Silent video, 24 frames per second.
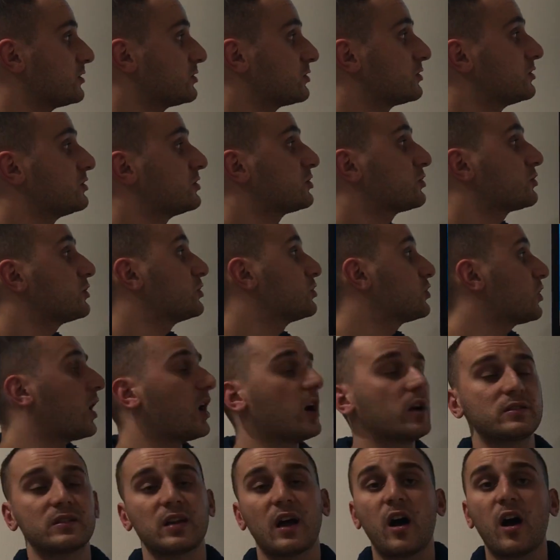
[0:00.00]
industry to
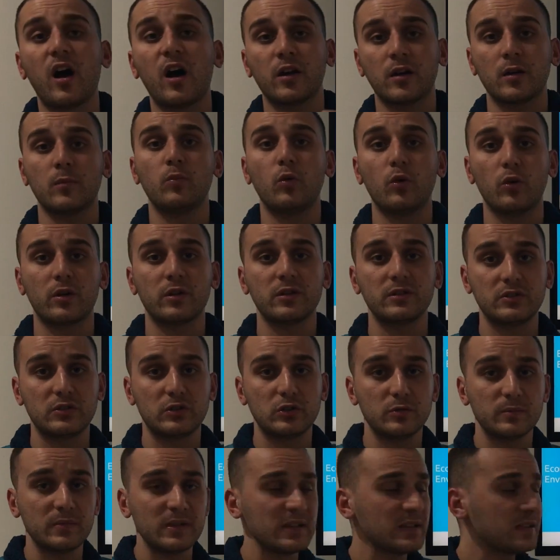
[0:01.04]
target more
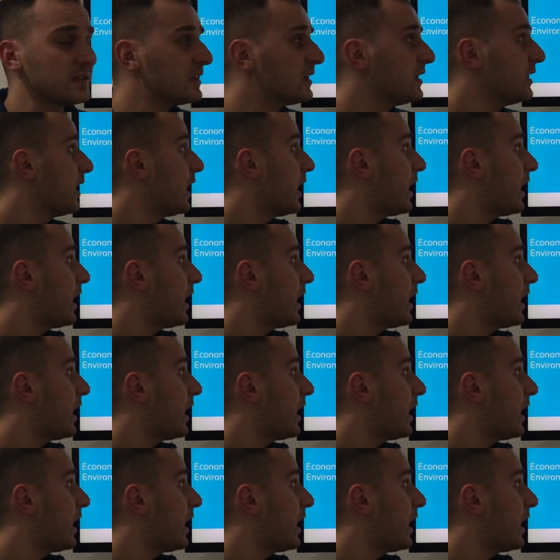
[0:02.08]
consumers.